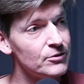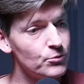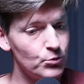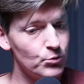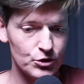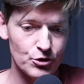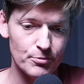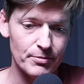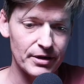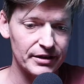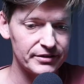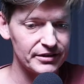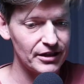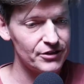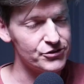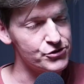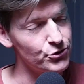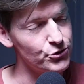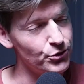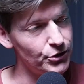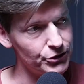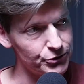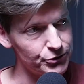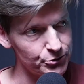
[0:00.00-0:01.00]
will you make that
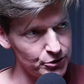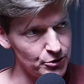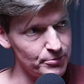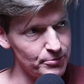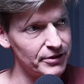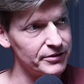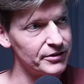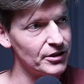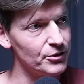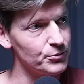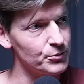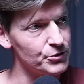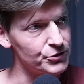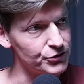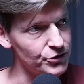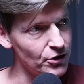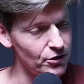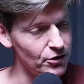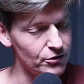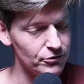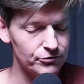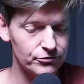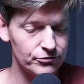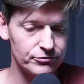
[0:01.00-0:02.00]
choice will you make that
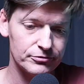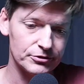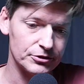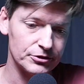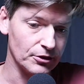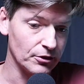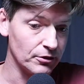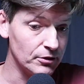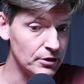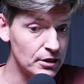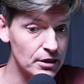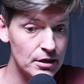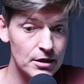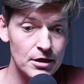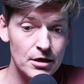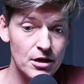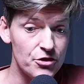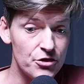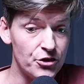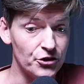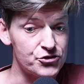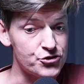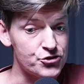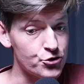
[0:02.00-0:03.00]
resolve you know
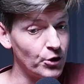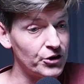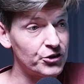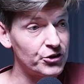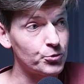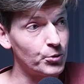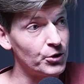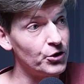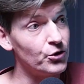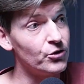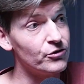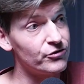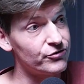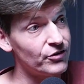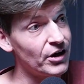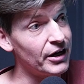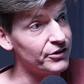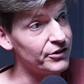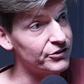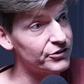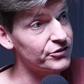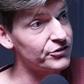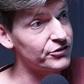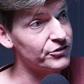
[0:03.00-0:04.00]
the choice we all
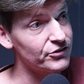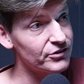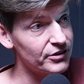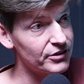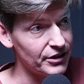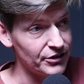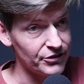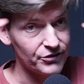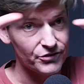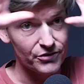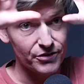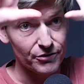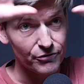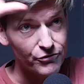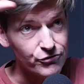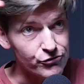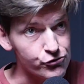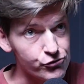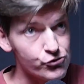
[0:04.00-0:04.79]
face is the yeah.